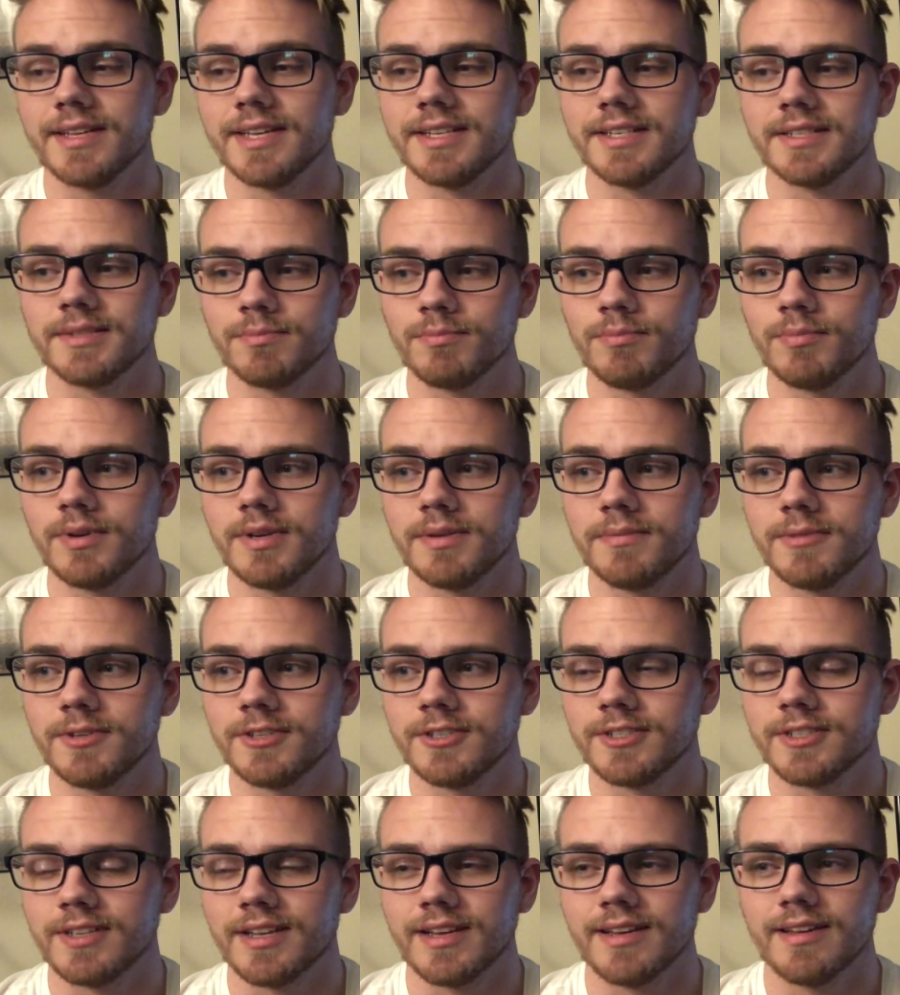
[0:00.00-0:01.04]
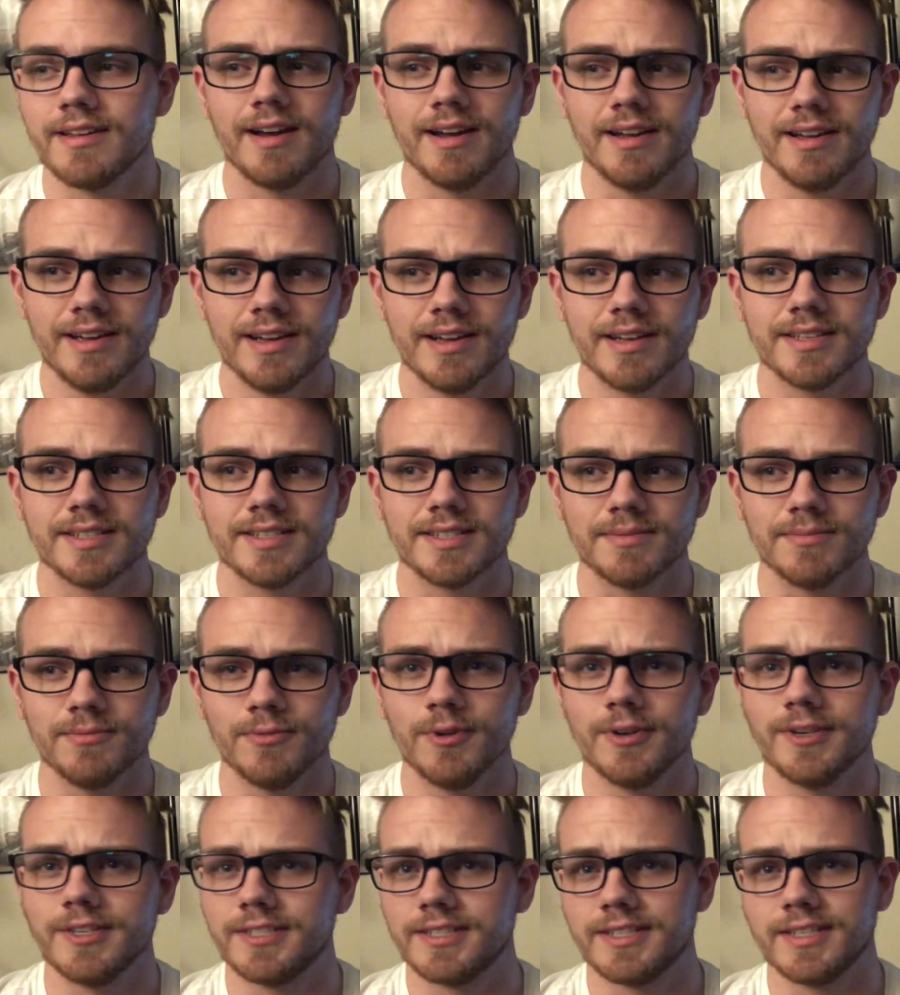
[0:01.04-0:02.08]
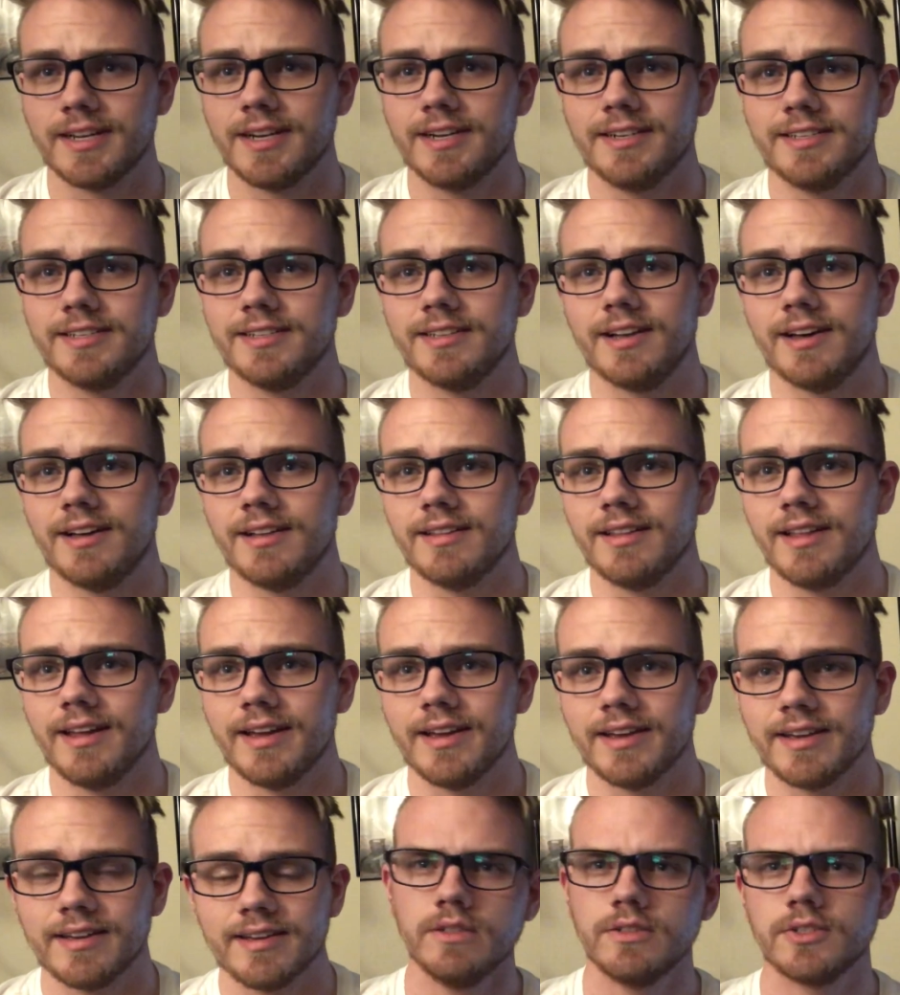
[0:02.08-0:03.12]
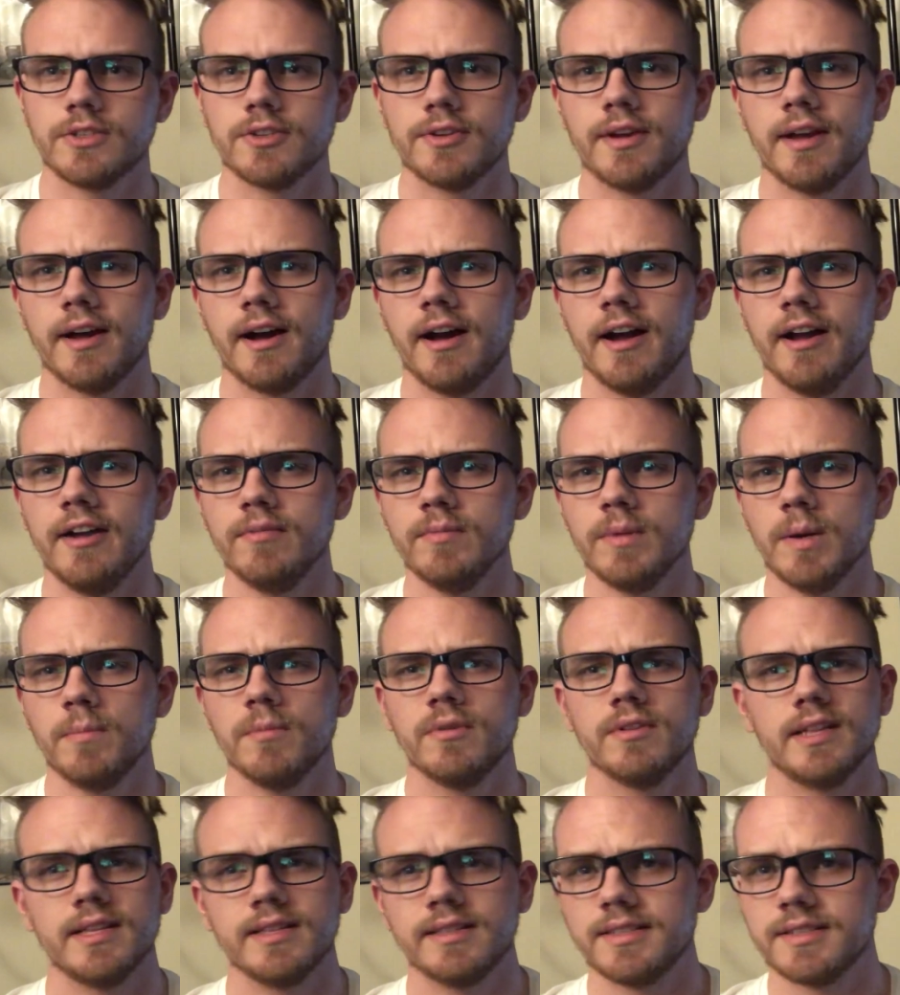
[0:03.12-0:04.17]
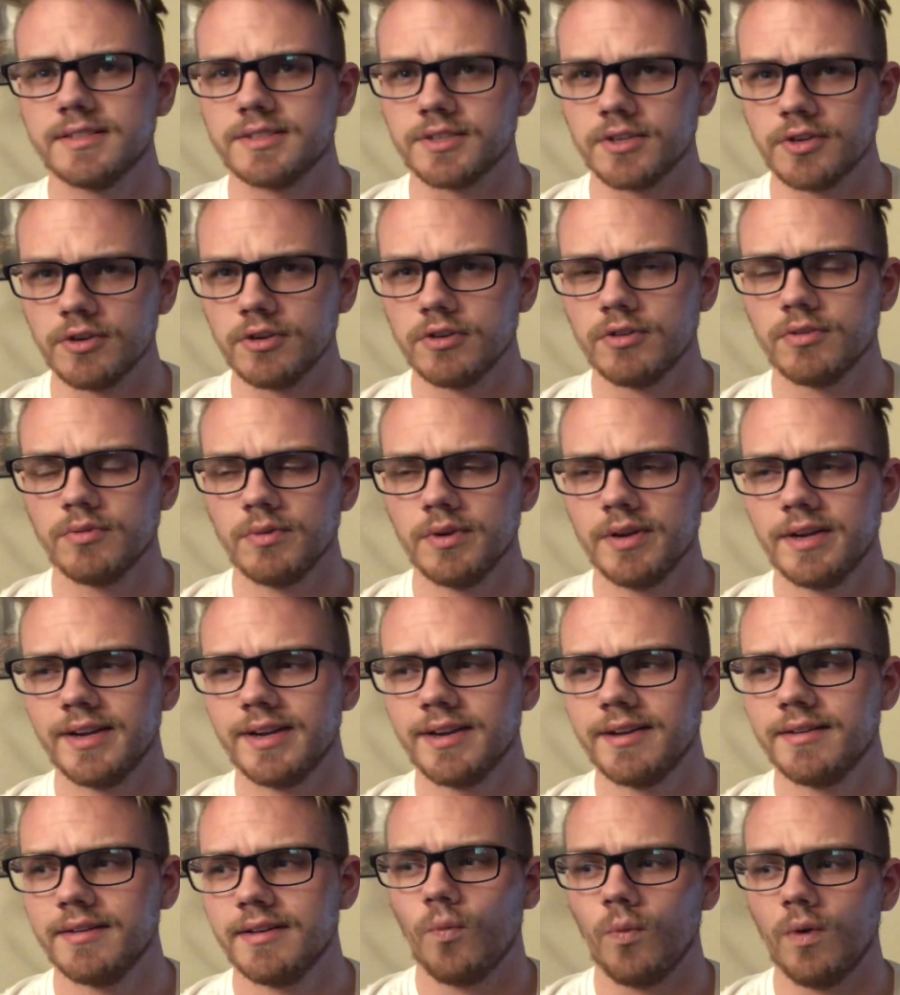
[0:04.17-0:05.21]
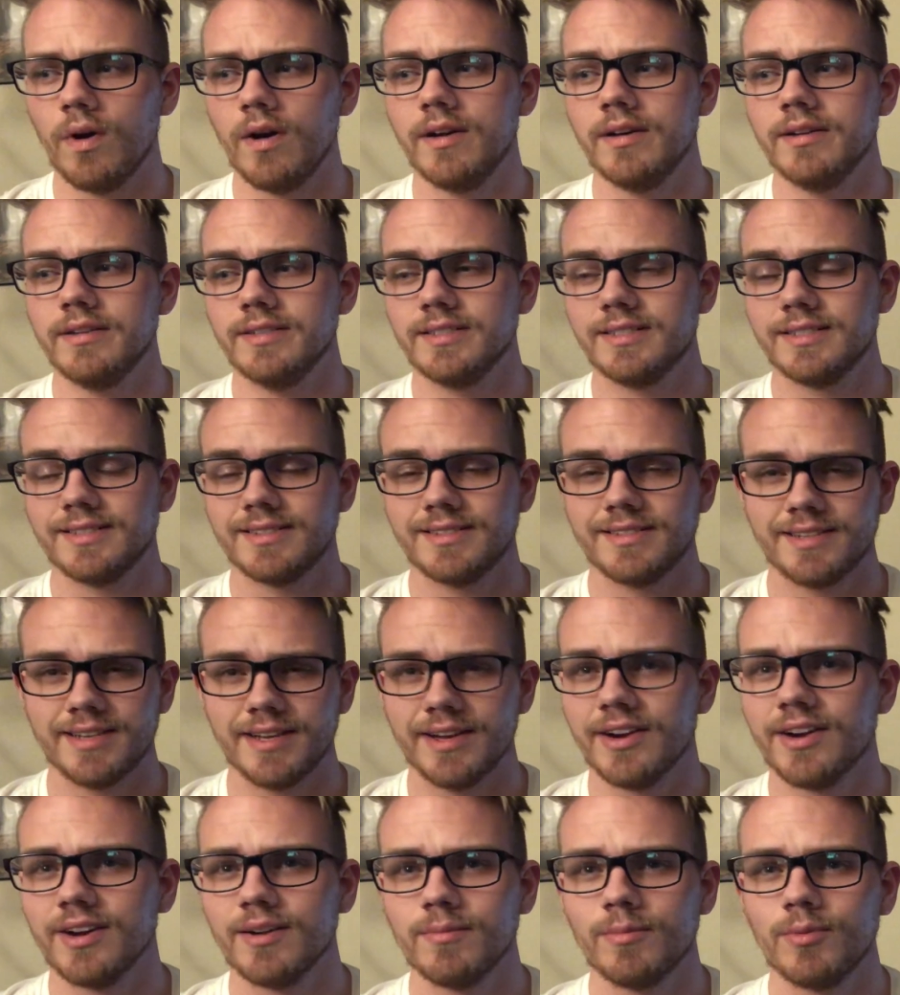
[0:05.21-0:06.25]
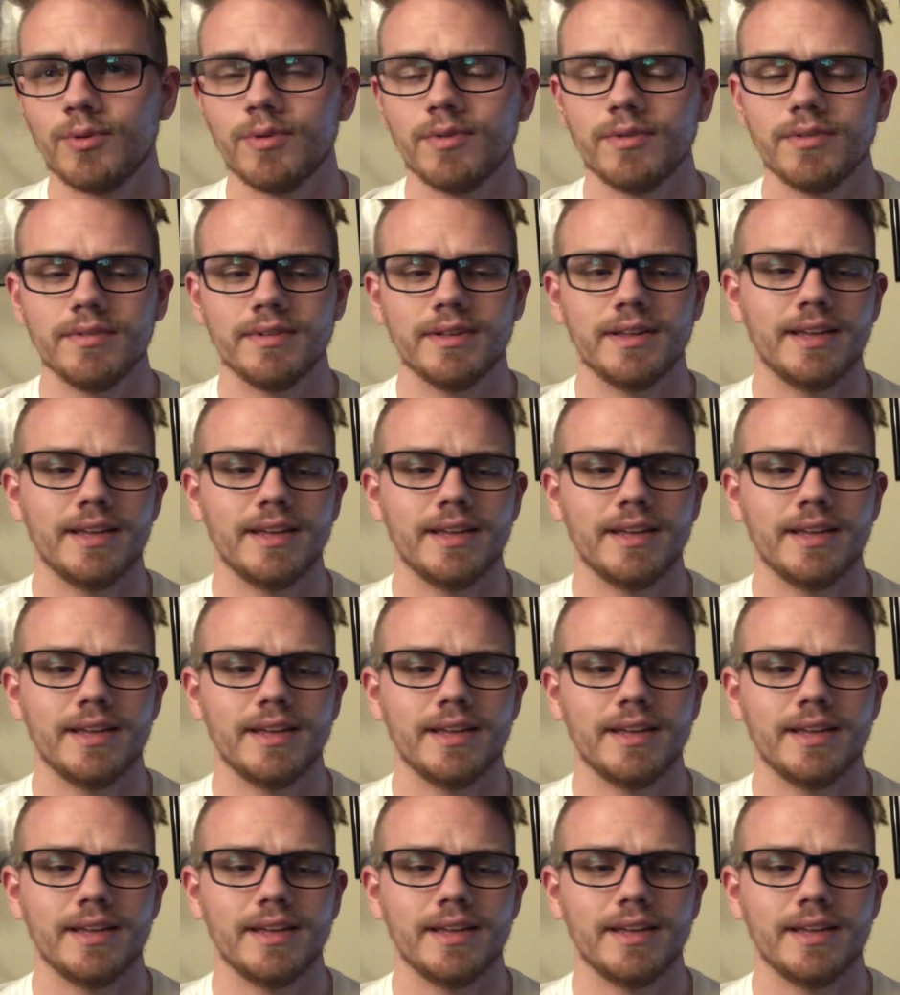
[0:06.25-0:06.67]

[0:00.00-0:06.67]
That's pretty much that. I got some rigs that I did not like. So yeah, I remember that this girl rig was terrible.